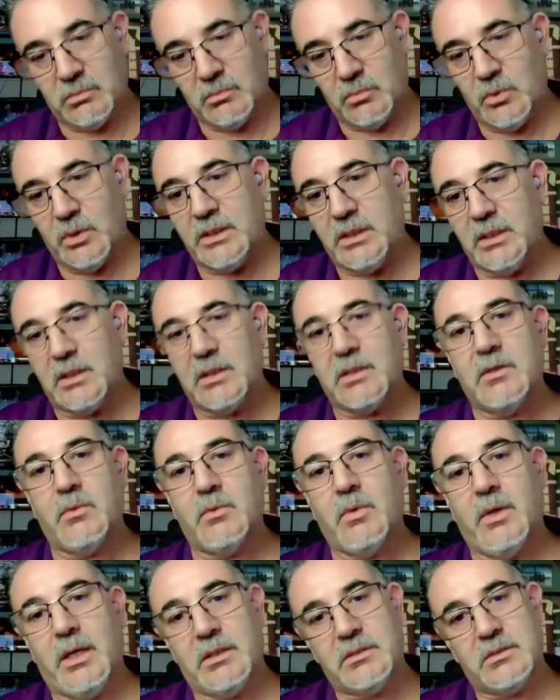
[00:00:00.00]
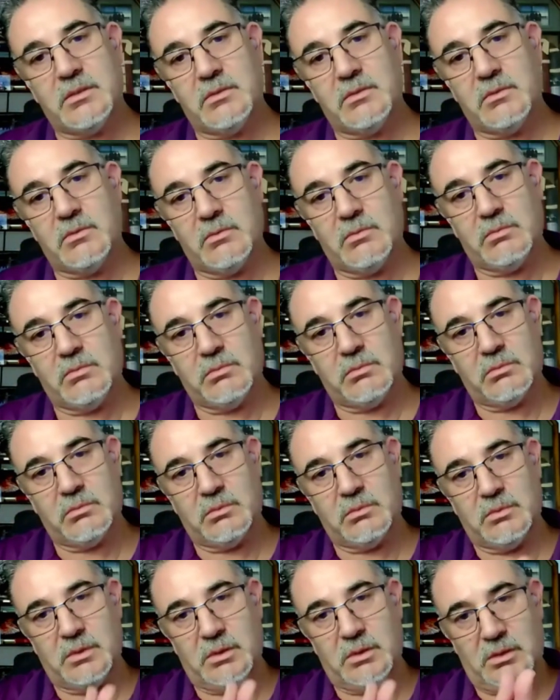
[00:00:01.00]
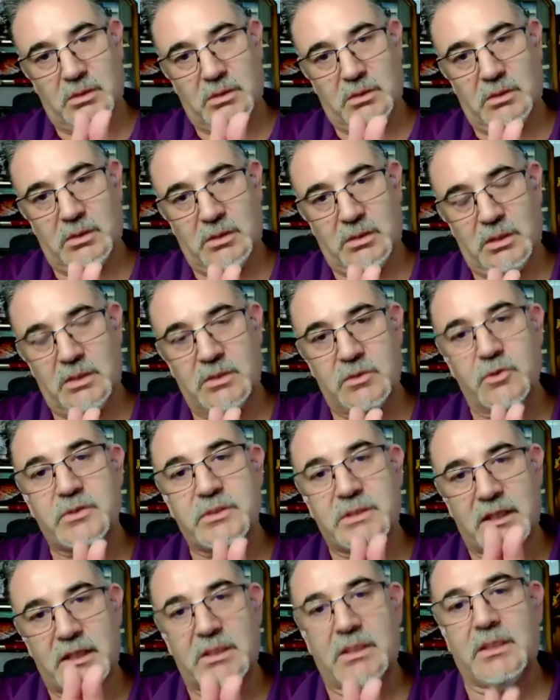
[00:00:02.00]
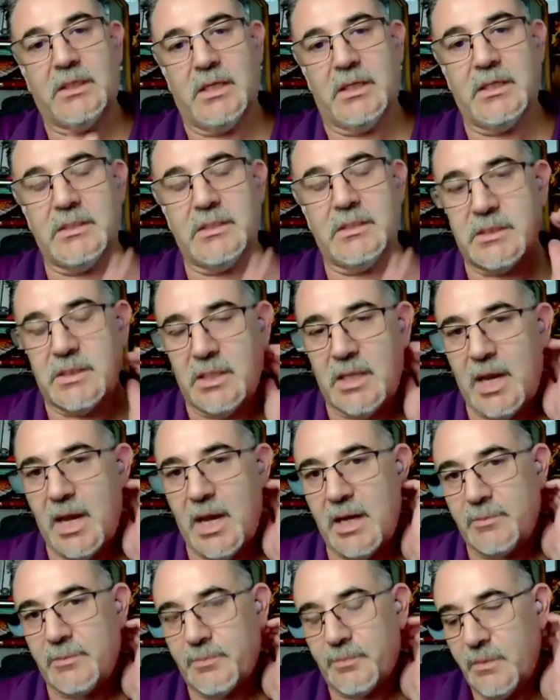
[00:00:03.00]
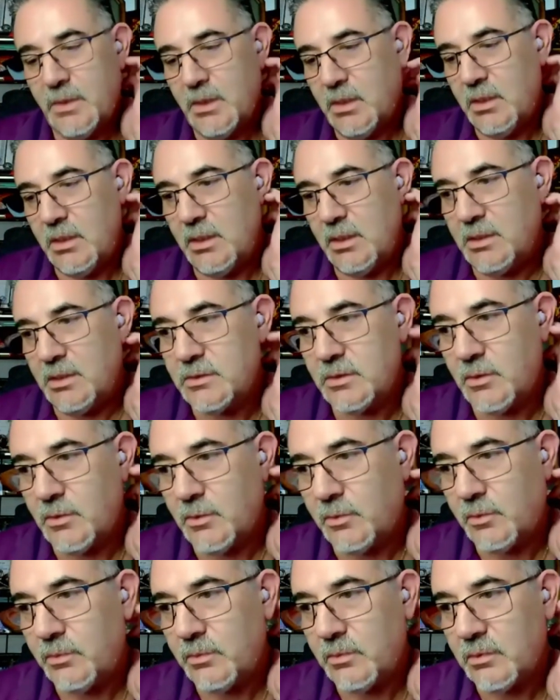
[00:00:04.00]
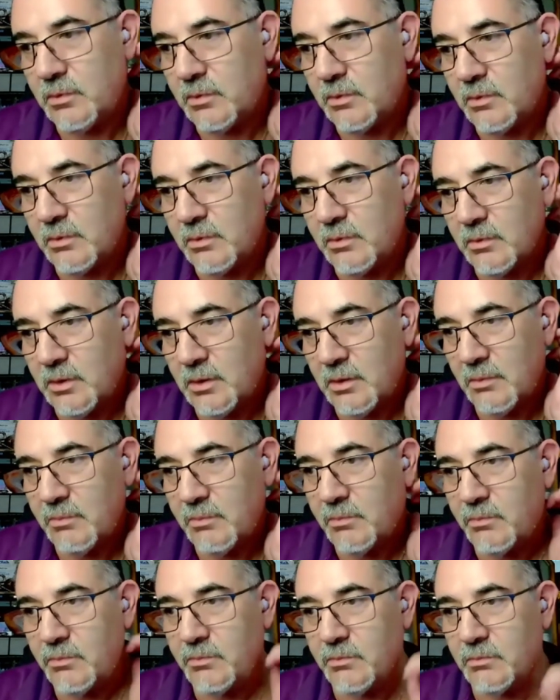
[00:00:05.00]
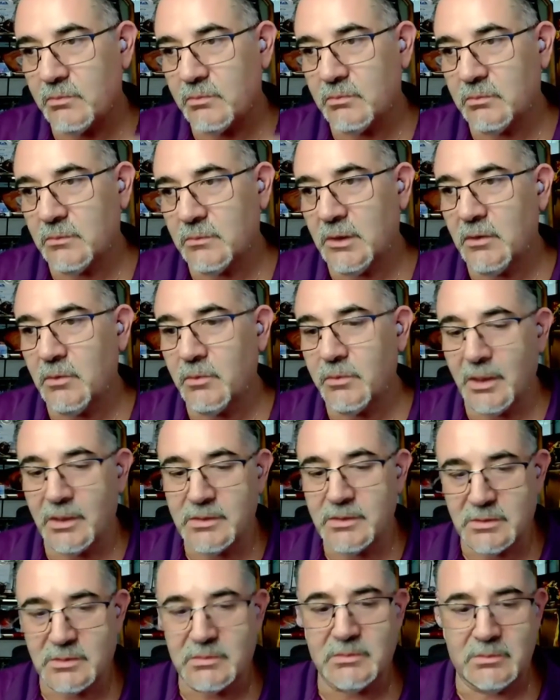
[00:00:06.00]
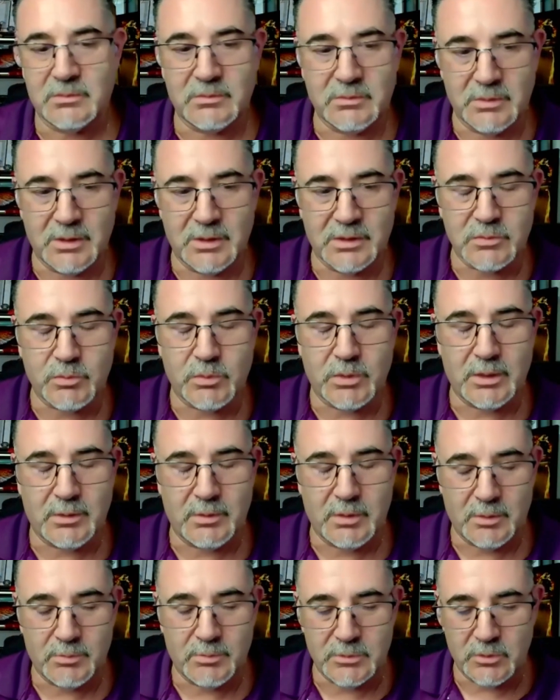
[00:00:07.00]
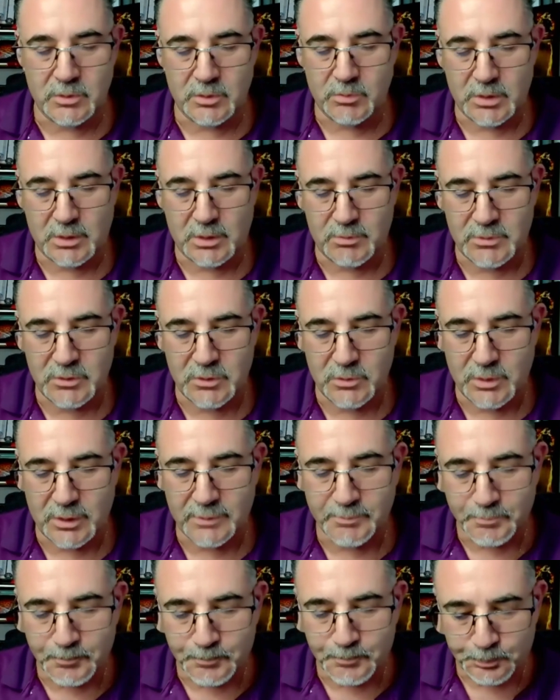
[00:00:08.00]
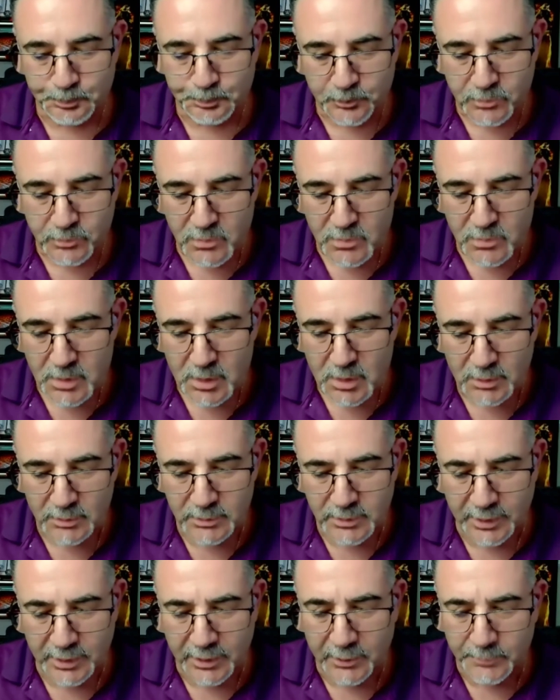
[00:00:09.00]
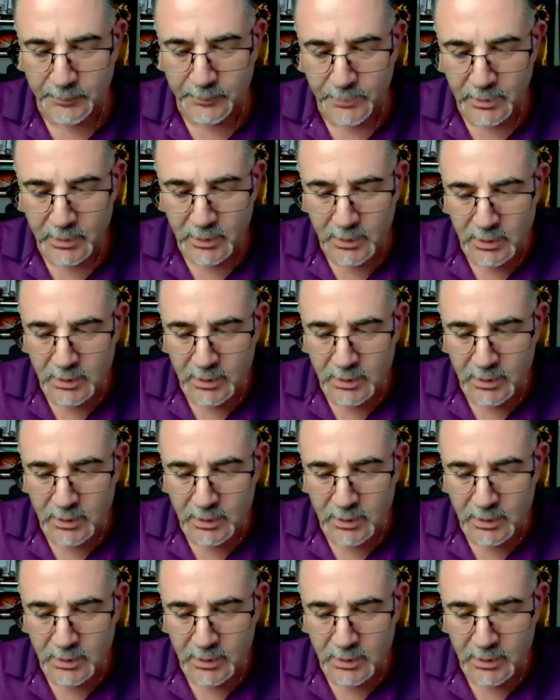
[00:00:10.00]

We needed a way to intercede and get into that. And so, that's why I'm doing what I'm doing. Now,